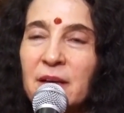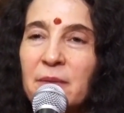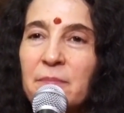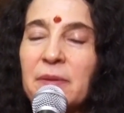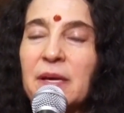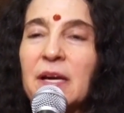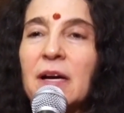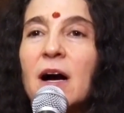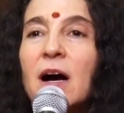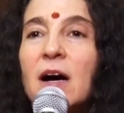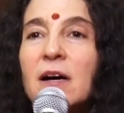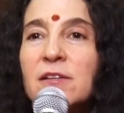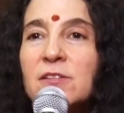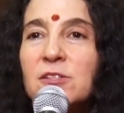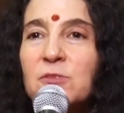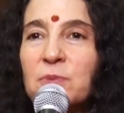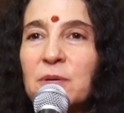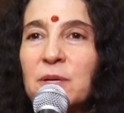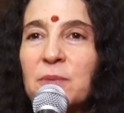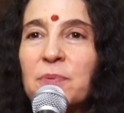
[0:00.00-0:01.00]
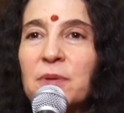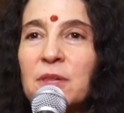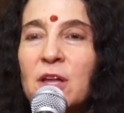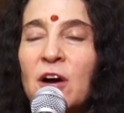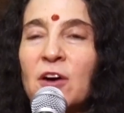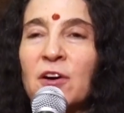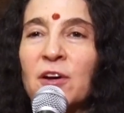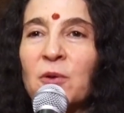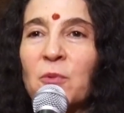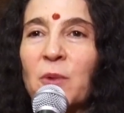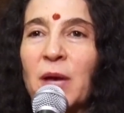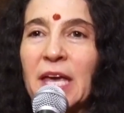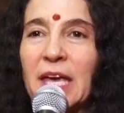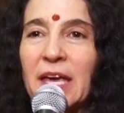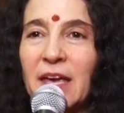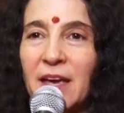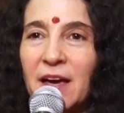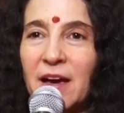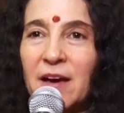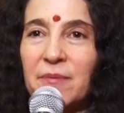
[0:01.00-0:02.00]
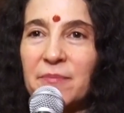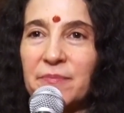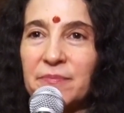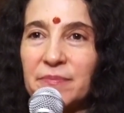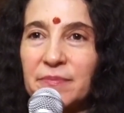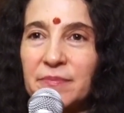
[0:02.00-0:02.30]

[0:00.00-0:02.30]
because people aren't waking up,